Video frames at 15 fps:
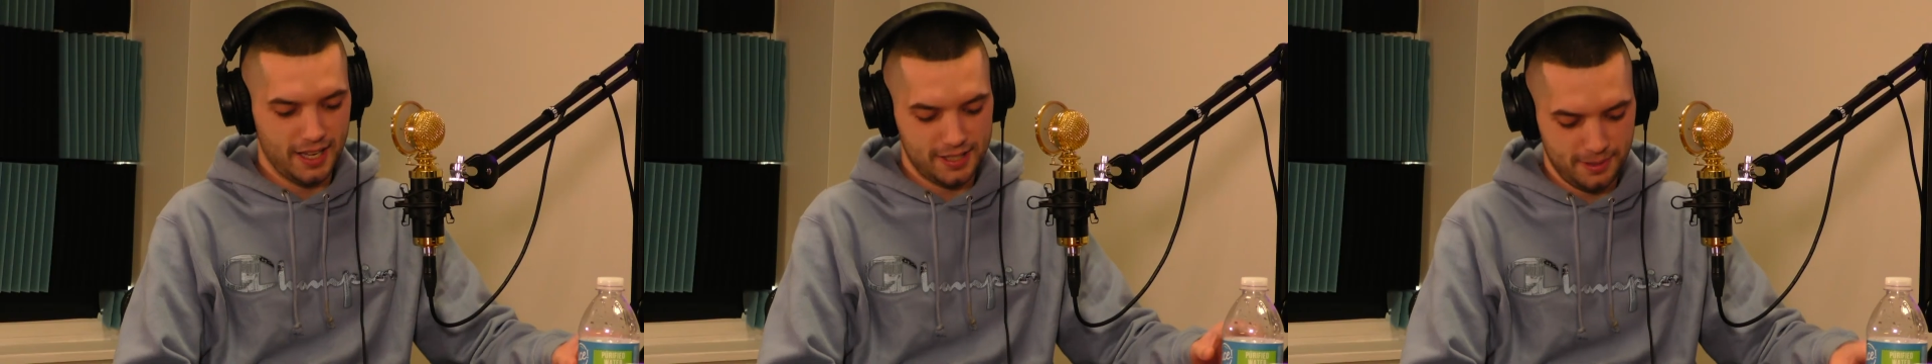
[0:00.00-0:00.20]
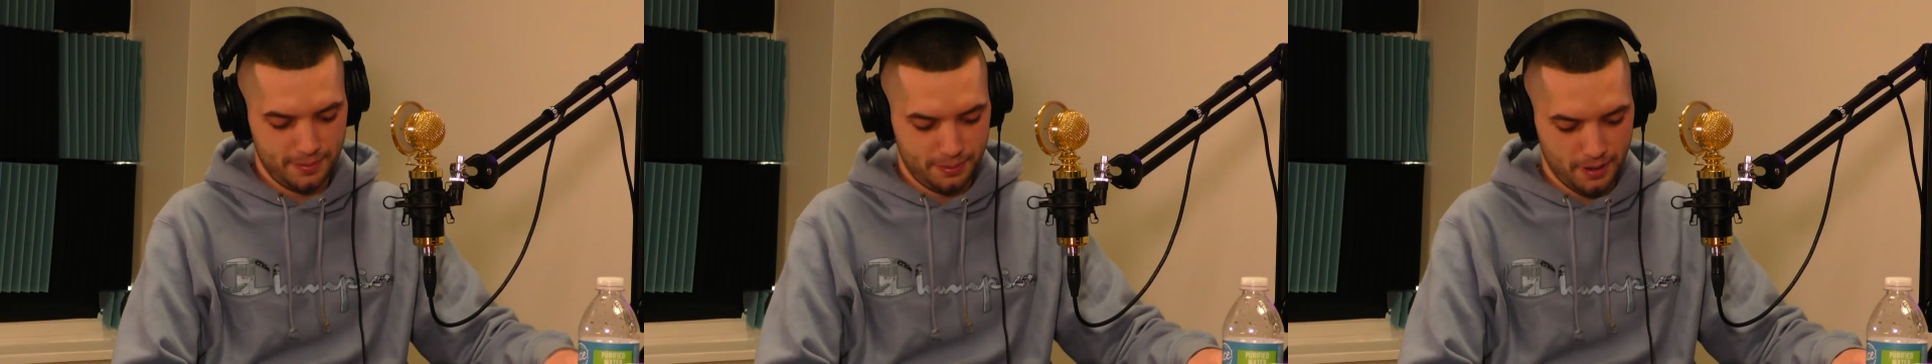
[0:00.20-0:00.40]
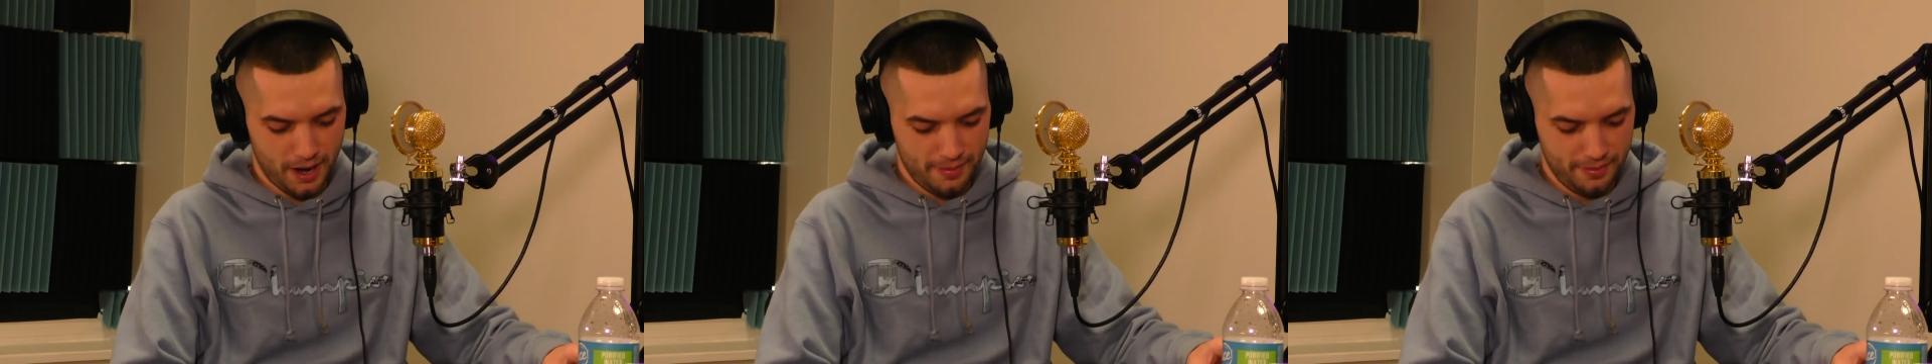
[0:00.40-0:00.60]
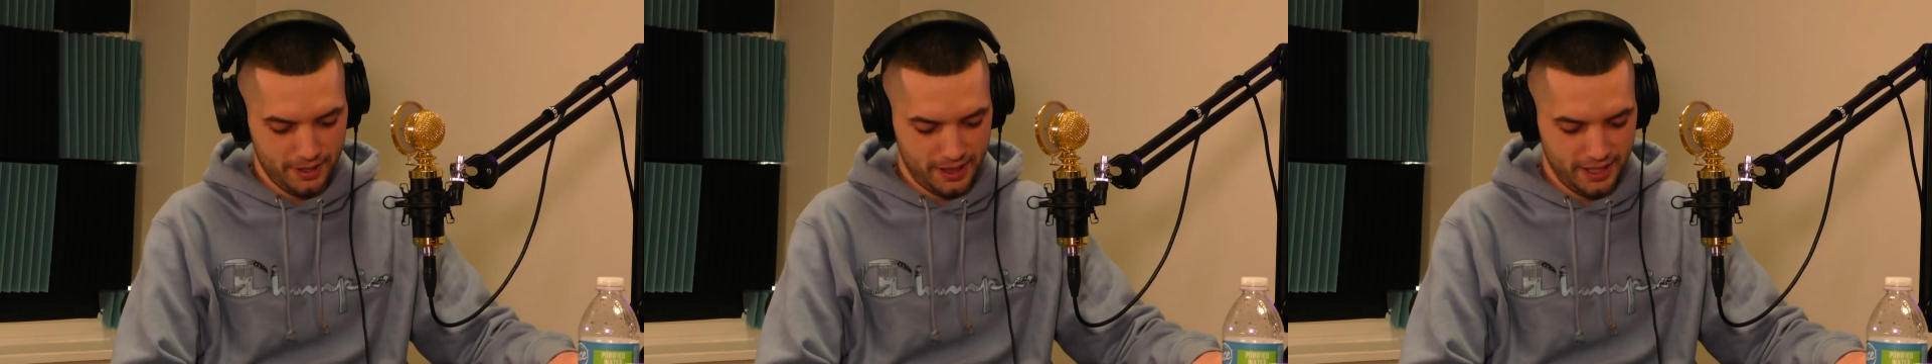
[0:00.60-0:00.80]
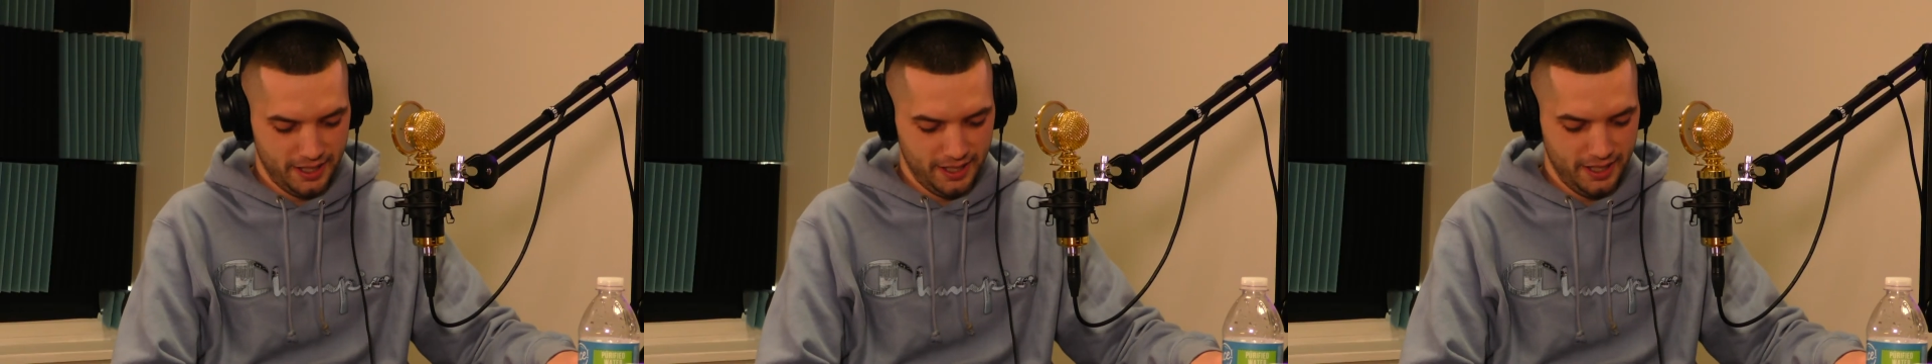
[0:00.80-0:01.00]
the problem with
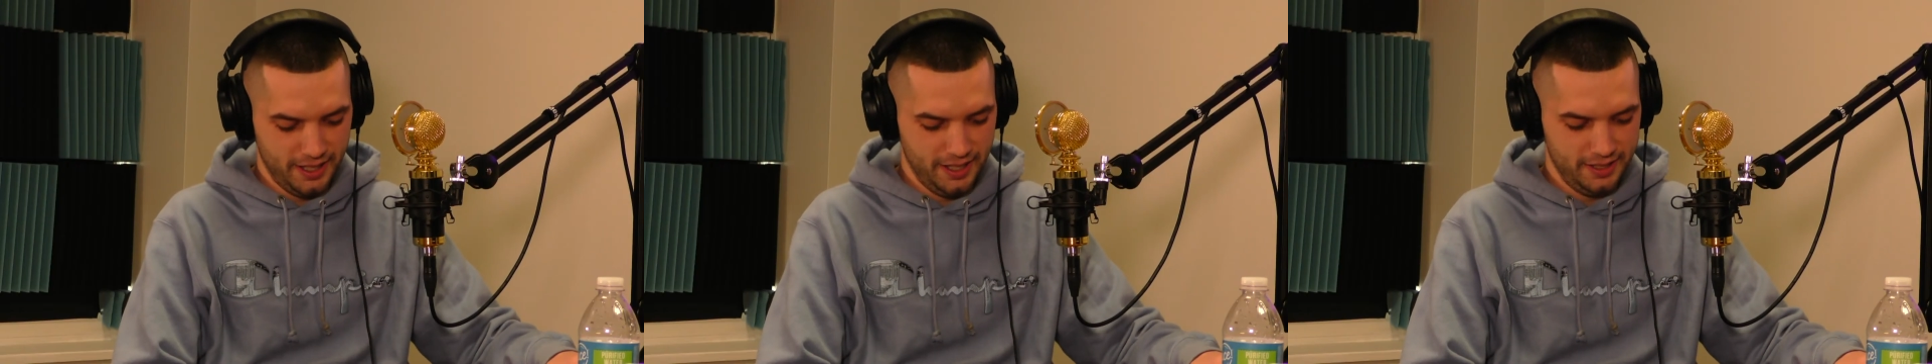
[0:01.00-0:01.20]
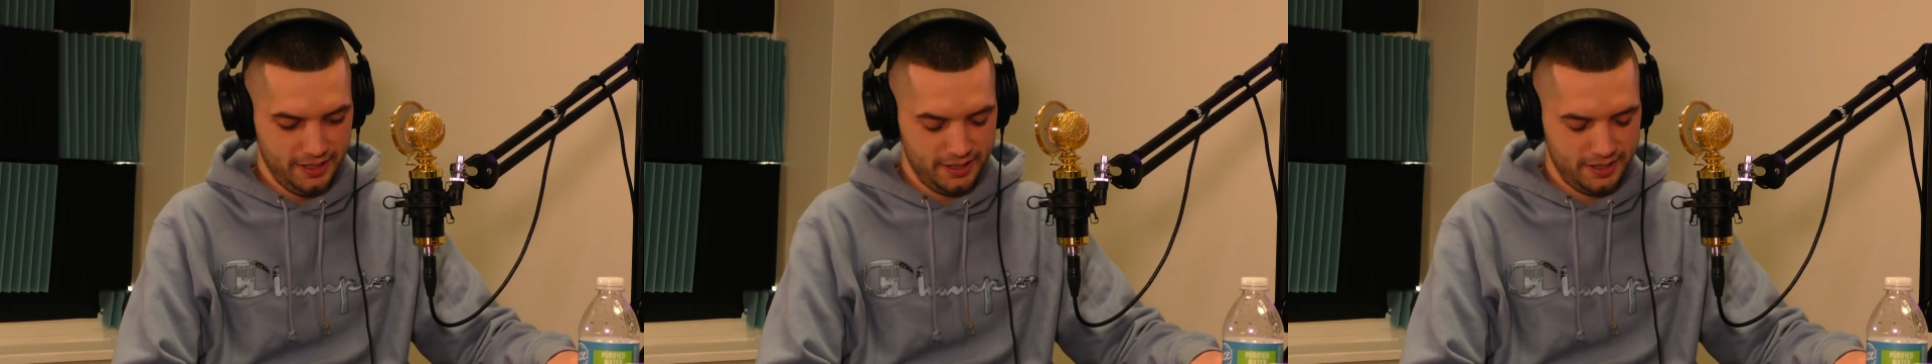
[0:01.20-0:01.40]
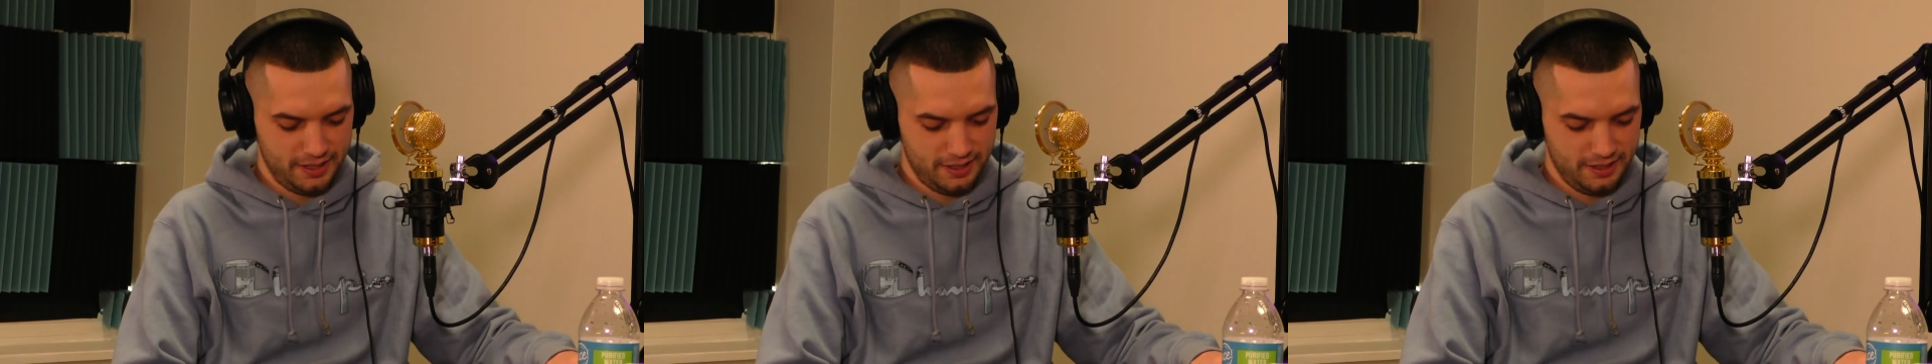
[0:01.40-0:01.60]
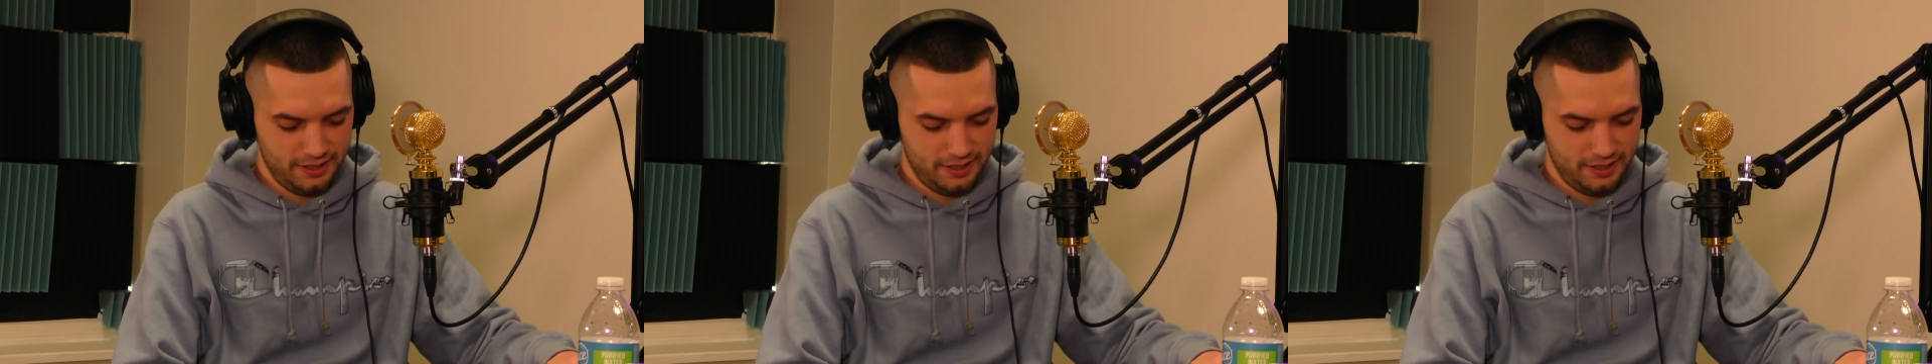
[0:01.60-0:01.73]
it is,